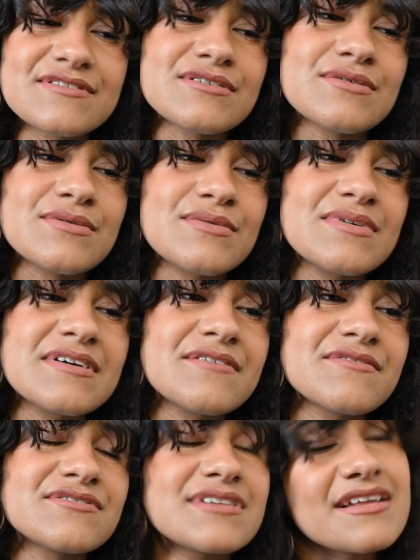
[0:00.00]
So
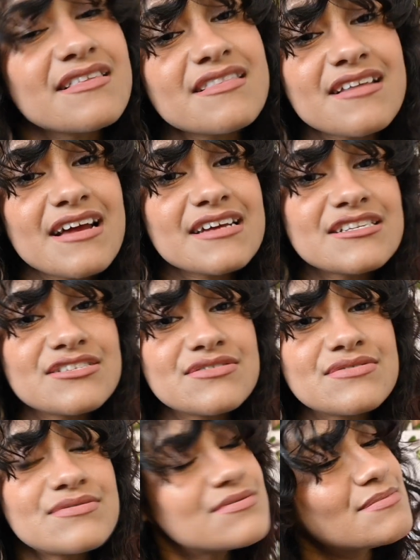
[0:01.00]
if there's anything that I can
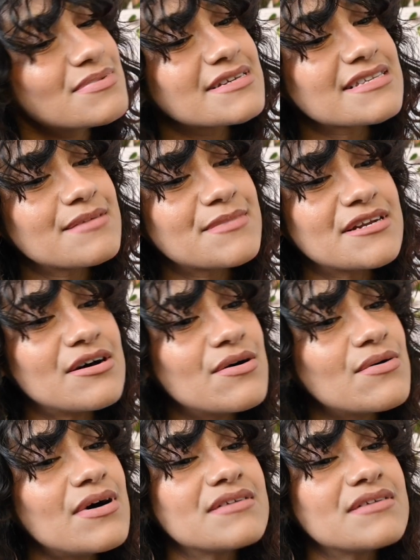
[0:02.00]
do, please let me know.